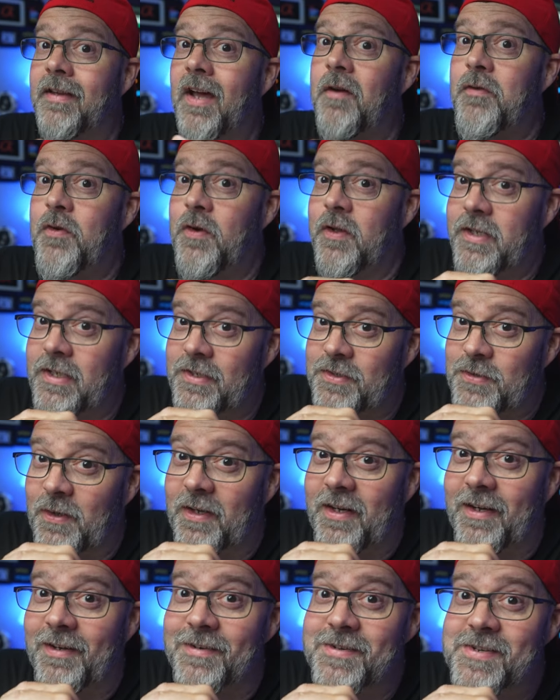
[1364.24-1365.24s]
definitely
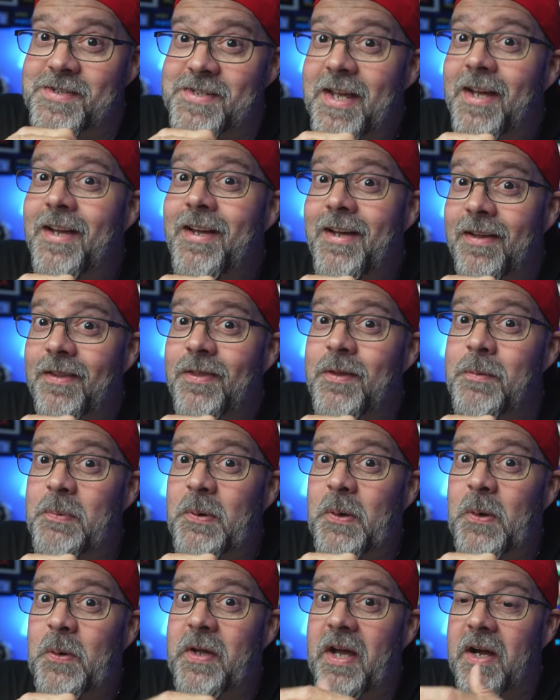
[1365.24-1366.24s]
triggers the
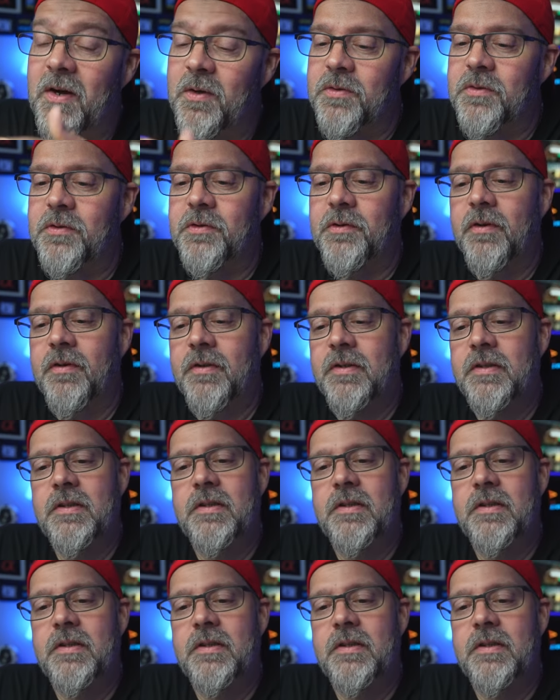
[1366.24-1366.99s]
pronouns.